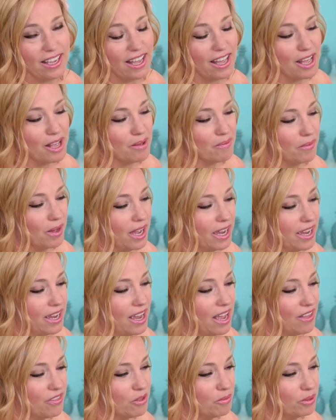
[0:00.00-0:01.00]
I
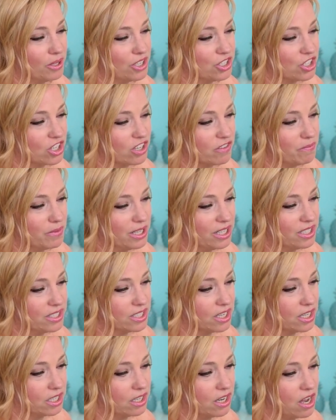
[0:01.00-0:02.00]
had the pleasure of meeting
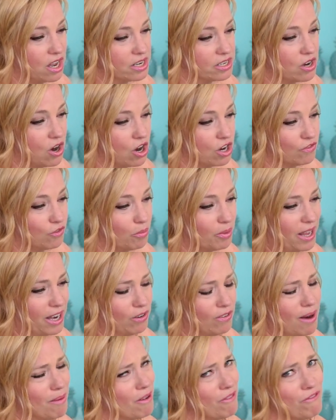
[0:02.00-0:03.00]
Doug on Carnival
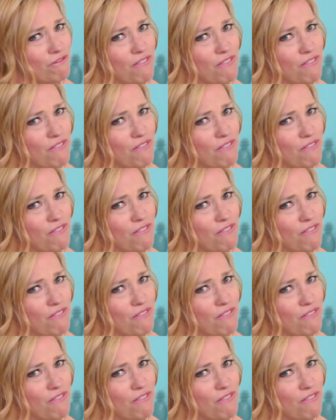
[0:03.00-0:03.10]
Panorama